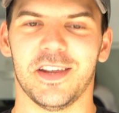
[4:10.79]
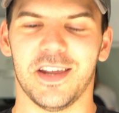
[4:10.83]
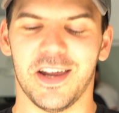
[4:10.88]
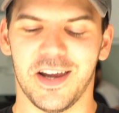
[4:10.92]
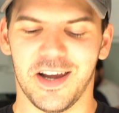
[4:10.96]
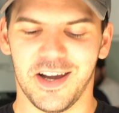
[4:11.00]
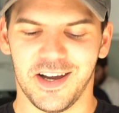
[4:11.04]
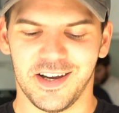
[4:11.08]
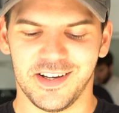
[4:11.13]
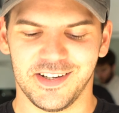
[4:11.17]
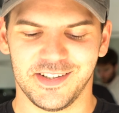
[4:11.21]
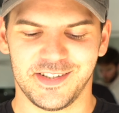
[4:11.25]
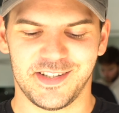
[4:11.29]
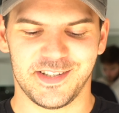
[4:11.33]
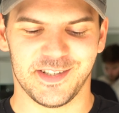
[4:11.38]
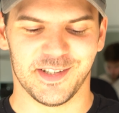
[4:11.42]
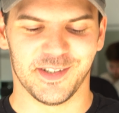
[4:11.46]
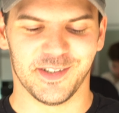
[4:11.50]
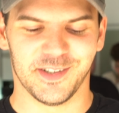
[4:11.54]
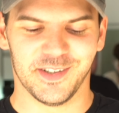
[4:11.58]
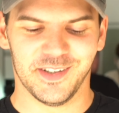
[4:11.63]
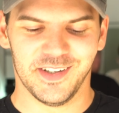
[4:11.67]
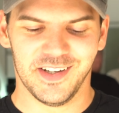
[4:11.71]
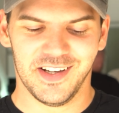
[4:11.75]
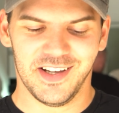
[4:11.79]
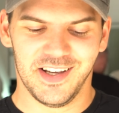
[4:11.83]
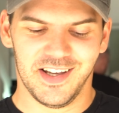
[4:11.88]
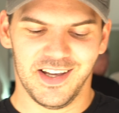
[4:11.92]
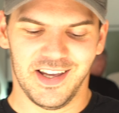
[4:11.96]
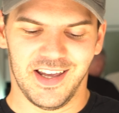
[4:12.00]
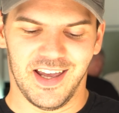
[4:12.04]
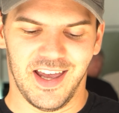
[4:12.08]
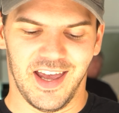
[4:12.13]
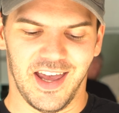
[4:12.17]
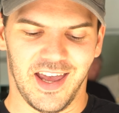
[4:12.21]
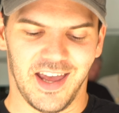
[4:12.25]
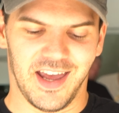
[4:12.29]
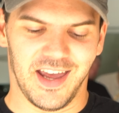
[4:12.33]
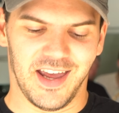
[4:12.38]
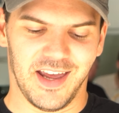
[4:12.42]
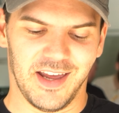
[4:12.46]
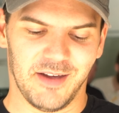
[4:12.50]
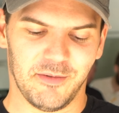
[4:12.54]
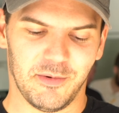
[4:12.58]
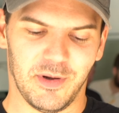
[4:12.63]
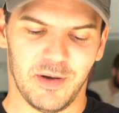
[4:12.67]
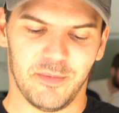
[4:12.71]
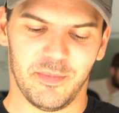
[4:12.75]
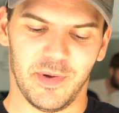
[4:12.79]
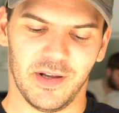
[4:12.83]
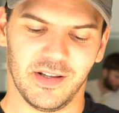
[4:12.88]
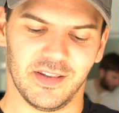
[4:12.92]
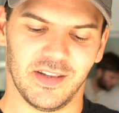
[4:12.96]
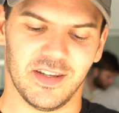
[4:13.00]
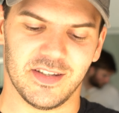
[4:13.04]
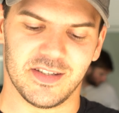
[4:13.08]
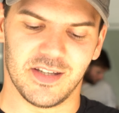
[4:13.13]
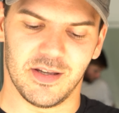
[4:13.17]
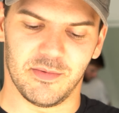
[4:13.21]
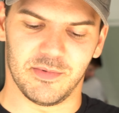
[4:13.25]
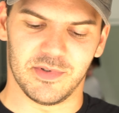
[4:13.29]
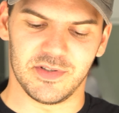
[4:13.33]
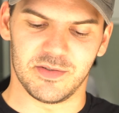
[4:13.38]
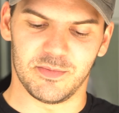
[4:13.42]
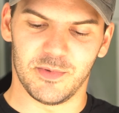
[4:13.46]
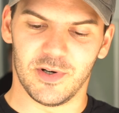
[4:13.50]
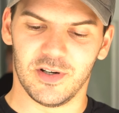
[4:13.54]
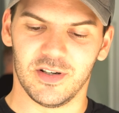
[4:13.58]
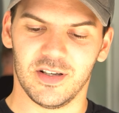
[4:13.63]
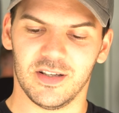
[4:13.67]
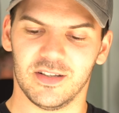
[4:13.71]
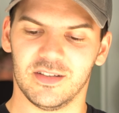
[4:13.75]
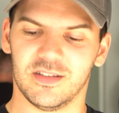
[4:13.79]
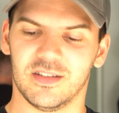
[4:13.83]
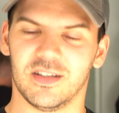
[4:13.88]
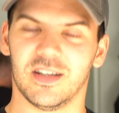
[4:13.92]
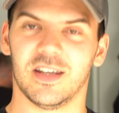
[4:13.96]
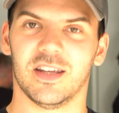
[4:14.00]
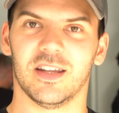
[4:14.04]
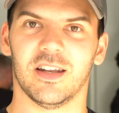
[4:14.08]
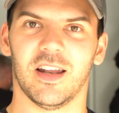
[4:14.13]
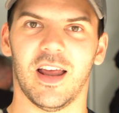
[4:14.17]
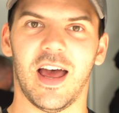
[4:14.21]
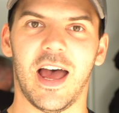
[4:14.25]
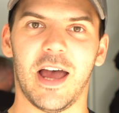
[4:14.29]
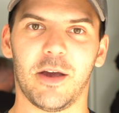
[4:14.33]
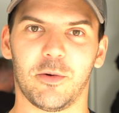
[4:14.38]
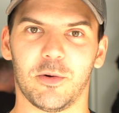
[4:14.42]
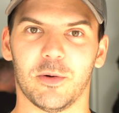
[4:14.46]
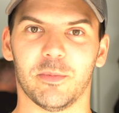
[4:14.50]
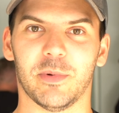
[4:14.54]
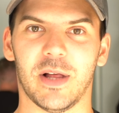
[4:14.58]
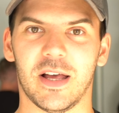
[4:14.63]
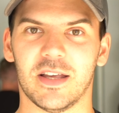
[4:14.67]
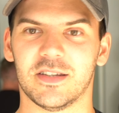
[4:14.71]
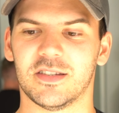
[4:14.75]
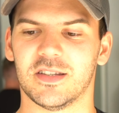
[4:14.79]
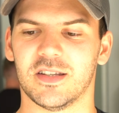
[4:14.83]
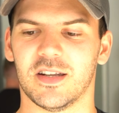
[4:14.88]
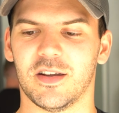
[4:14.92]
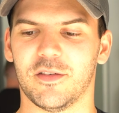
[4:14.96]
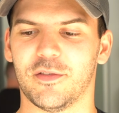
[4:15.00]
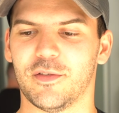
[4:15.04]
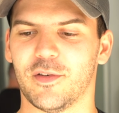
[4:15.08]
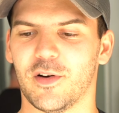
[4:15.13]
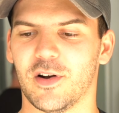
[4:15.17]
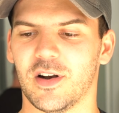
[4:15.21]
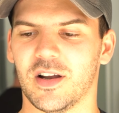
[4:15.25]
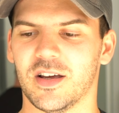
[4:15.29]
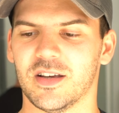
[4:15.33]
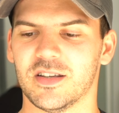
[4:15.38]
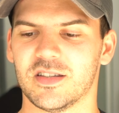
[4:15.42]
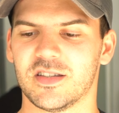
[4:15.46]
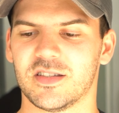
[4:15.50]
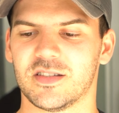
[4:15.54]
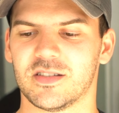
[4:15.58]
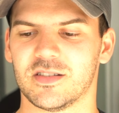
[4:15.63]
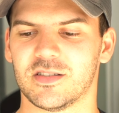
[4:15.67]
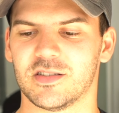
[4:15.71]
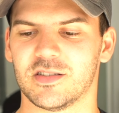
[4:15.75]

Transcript: year, so when we picked this up this morning, he aqua blasted it for us,